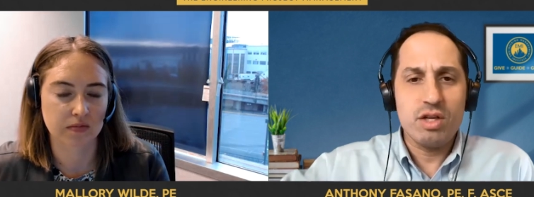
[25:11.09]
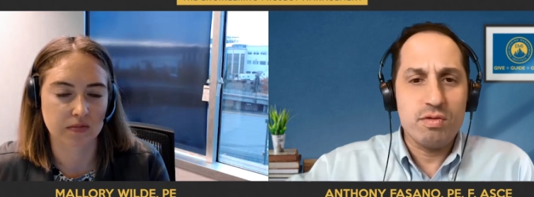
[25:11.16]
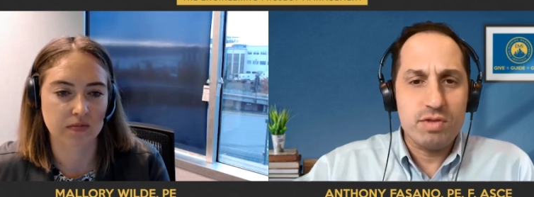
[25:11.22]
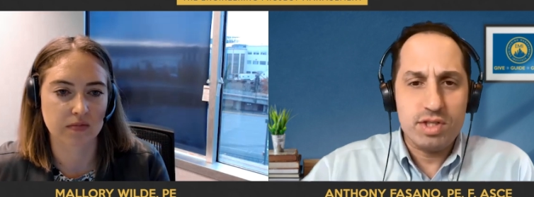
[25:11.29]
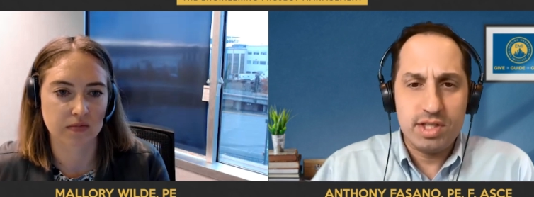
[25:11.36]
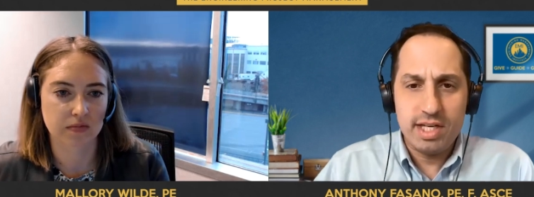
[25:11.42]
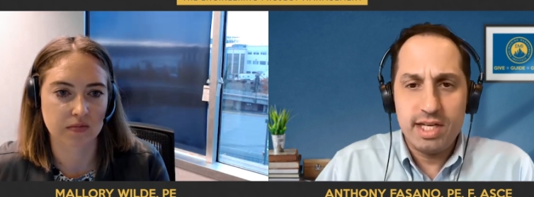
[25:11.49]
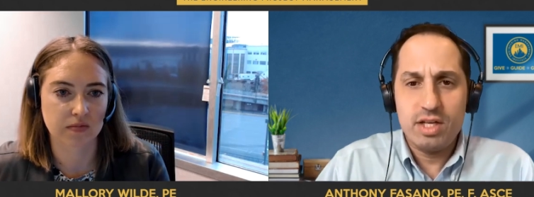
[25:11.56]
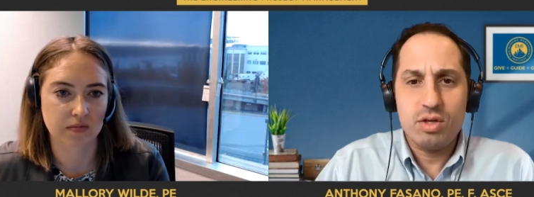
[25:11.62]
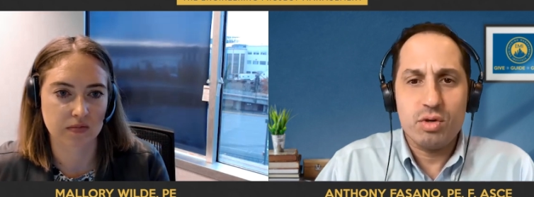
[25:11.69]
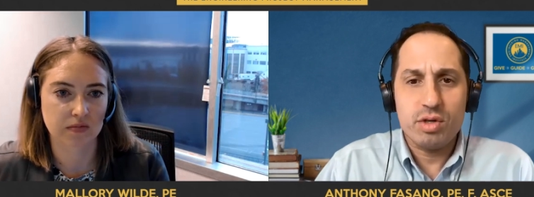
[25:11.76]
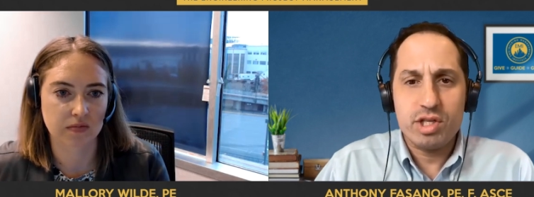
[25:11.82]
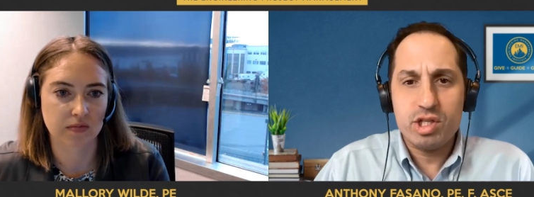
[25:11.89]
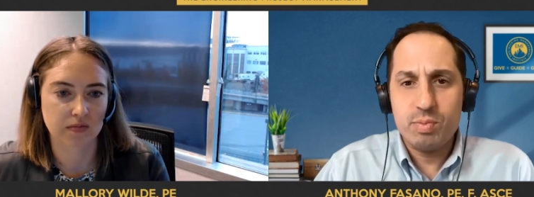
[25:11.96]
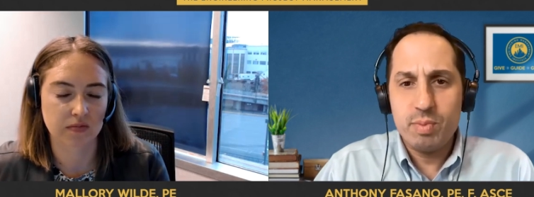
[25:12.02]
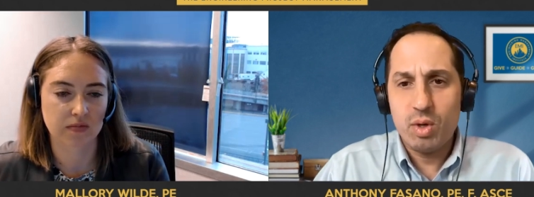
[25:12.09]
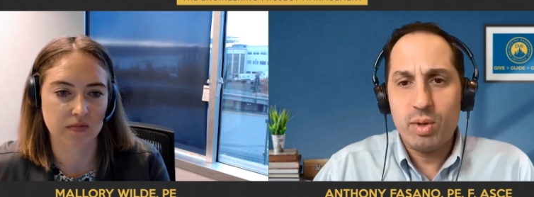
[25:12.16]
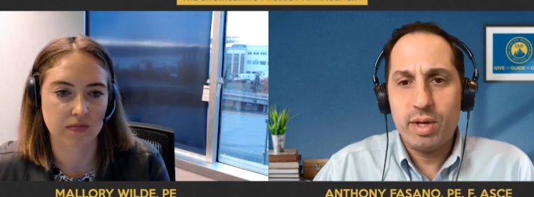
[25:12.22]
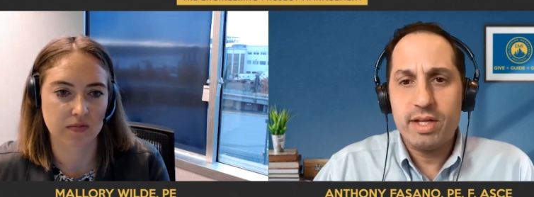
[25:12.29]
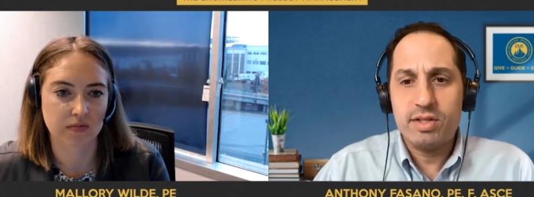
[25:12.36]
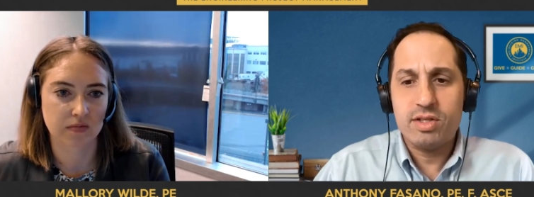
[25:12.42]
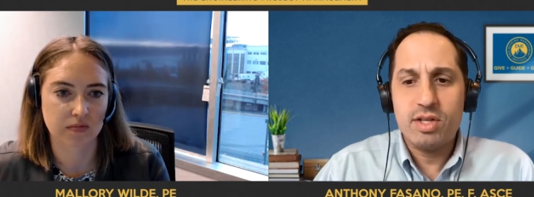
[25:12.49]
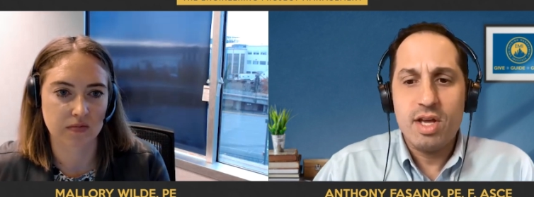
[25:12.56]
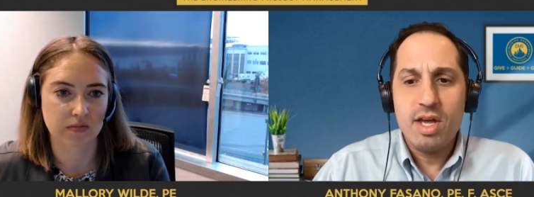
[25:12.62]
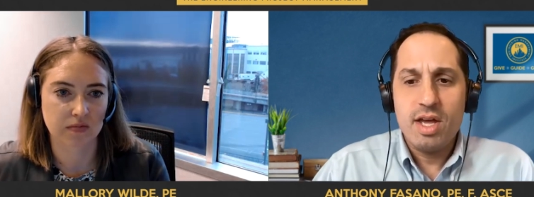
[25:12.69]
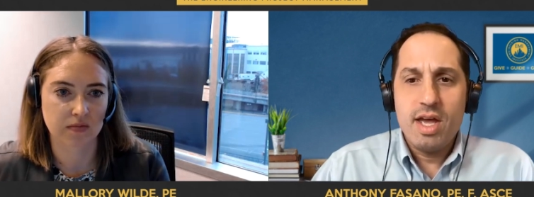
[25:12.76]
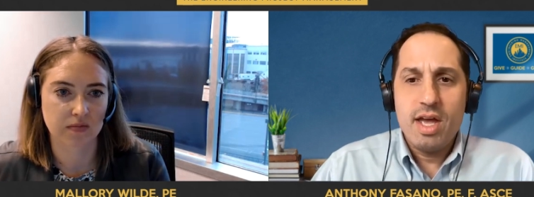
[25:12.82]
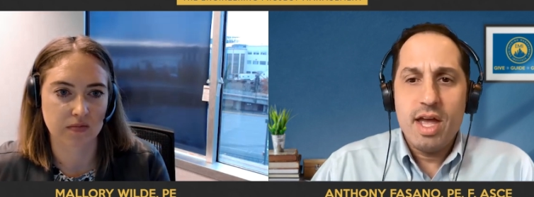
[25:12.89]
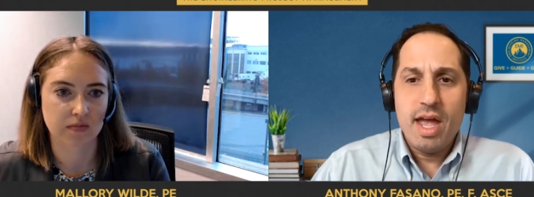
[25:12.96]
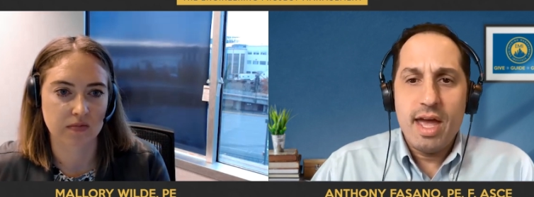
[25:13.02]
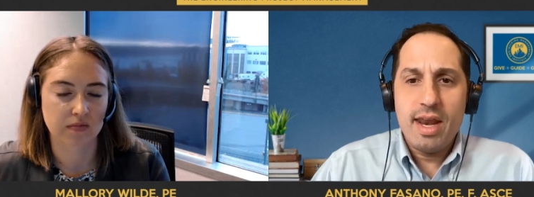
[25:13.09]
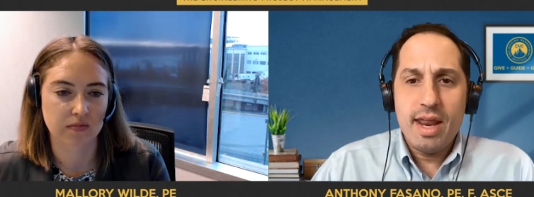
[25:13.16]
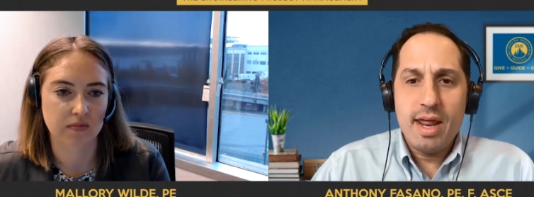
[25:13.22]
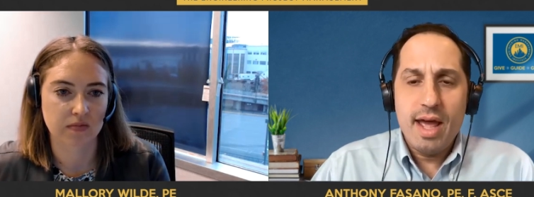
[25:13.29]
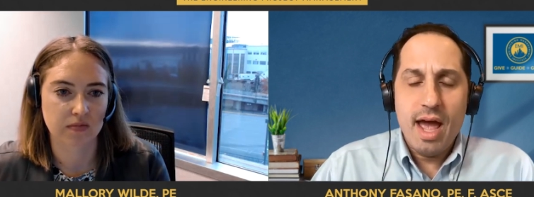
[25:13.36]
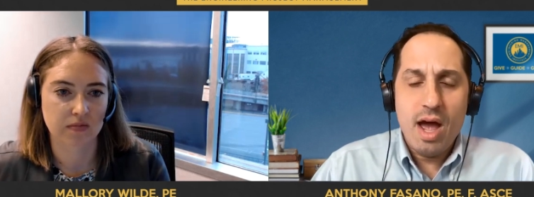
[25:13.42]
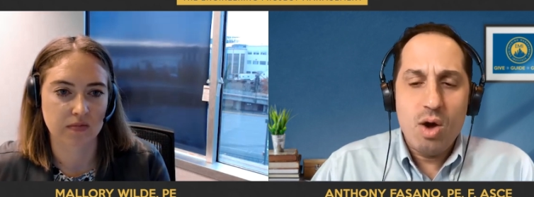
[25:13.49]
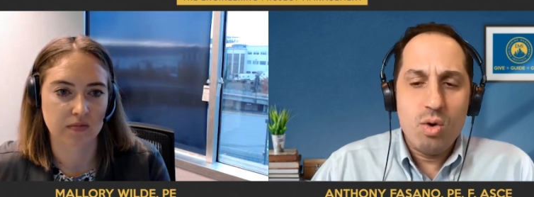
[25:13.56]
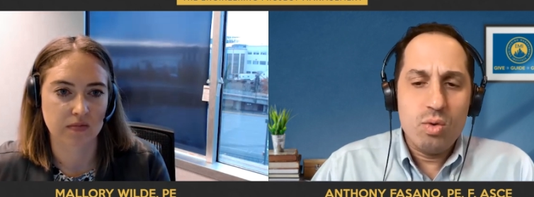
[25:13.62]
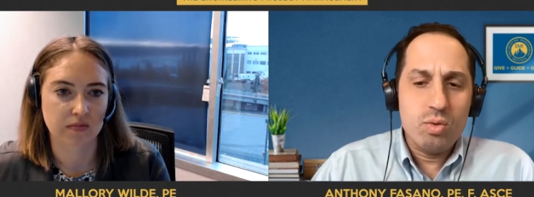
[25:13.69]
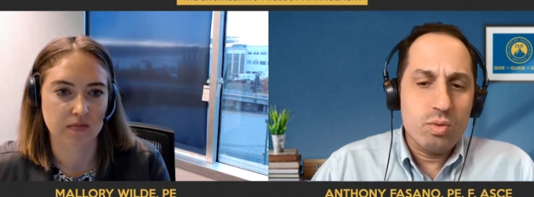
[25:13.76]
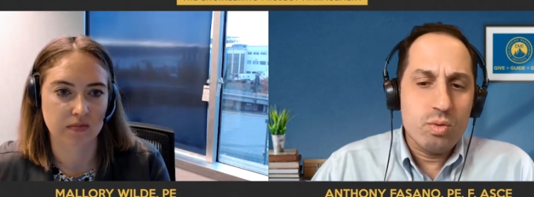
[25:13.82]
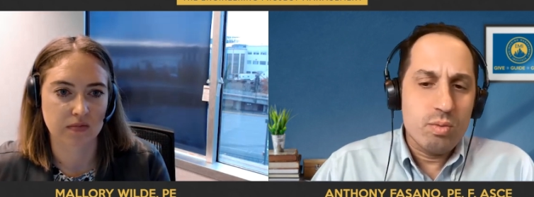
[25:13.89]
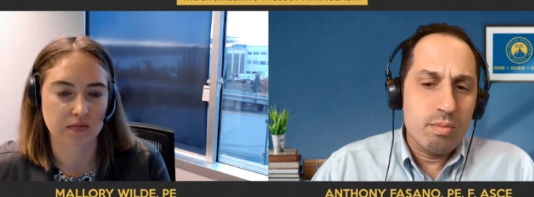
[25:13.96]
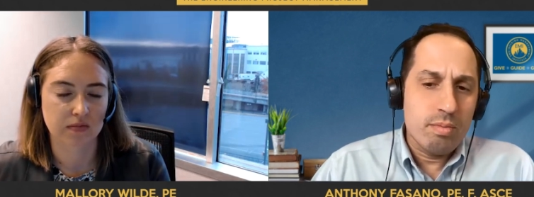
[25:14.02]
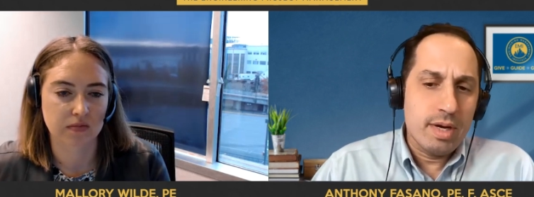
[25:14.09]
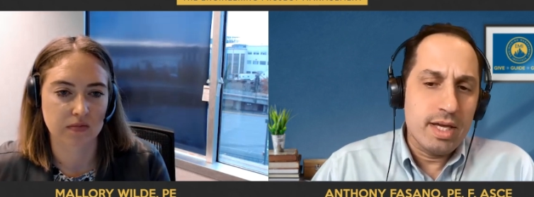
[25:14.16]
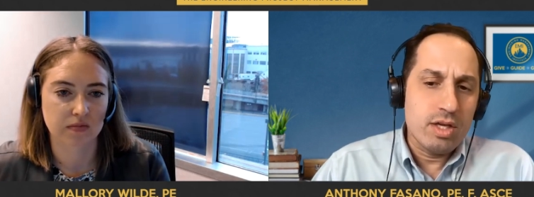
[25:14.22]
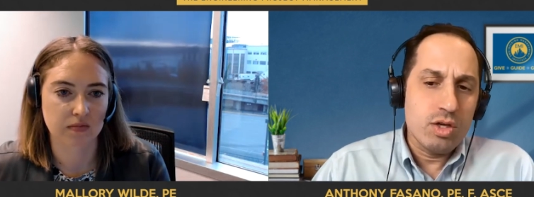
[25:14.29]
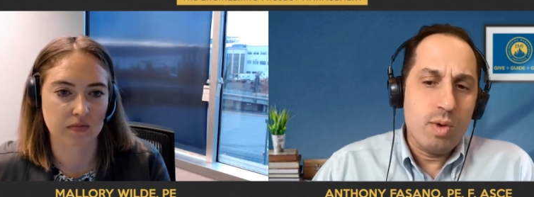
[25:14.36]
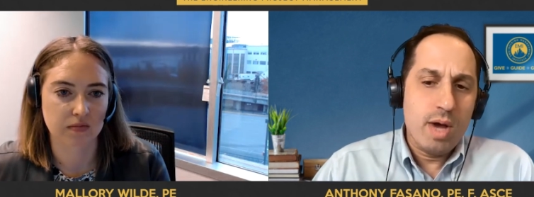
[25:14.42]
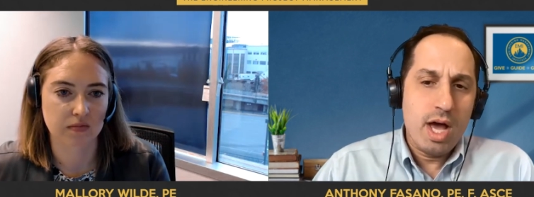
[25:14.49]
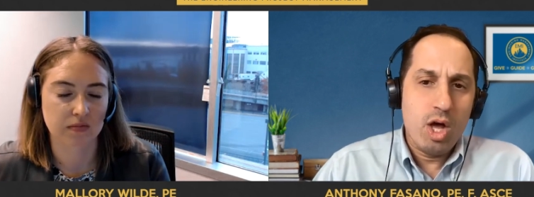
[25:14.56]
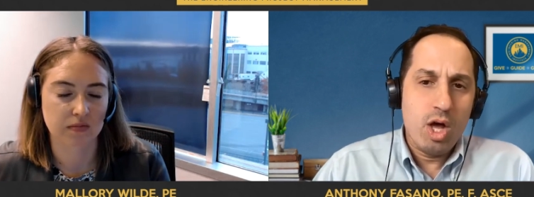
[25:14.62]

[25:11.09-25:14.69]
Speaker 1: you've seen or experienced? And how might you